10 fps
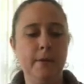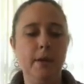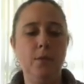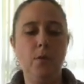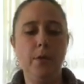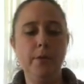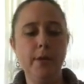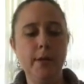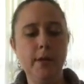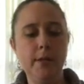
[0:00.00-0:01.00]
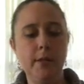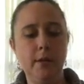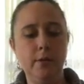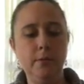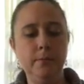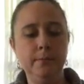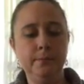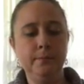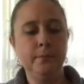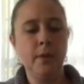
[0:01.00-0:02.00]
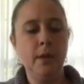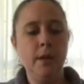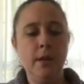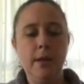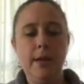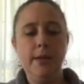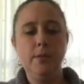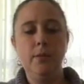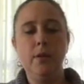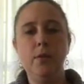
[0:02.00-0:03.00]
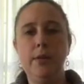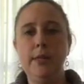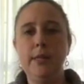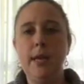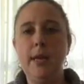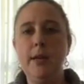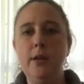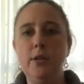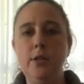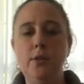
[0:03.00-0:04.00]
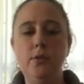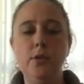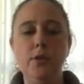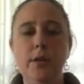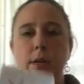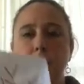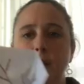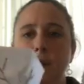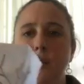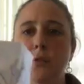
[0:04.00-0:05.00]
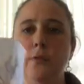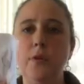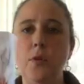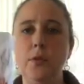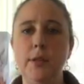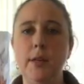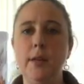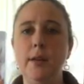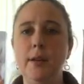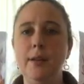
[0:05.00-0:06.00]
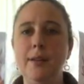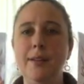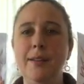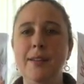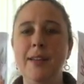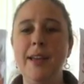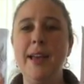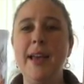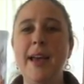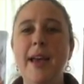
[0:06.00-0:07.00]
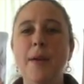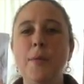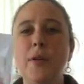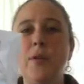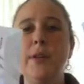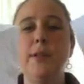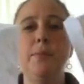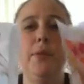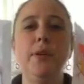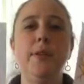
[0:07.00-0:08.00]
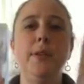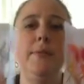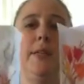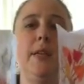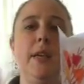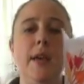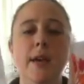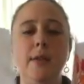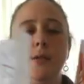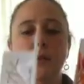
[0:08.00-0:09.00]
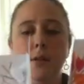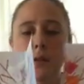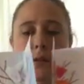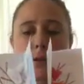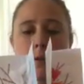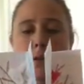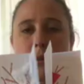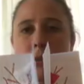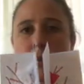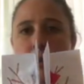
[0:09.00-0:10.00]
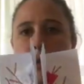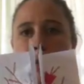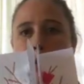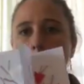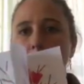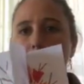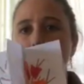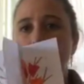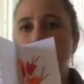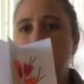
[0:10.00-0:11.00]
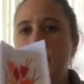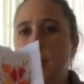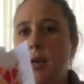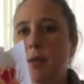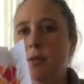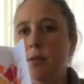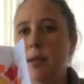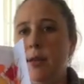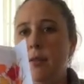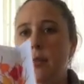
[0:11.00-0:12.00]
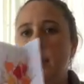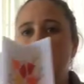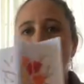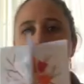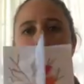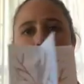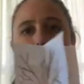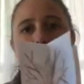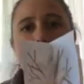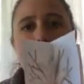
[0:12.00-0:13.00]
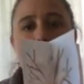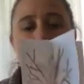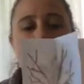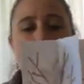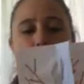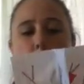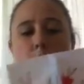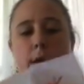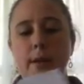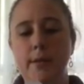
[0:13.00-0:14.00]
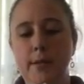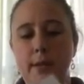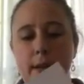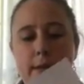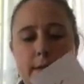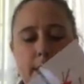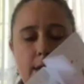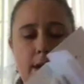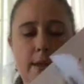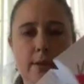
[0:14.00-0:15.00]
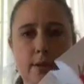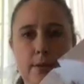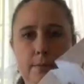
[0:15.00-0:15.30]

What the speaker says: And what we're gonna do is we're going to take our 2 trees that are folded, and we're going to put them together and glue them together like this. So we're going to just glue one side together.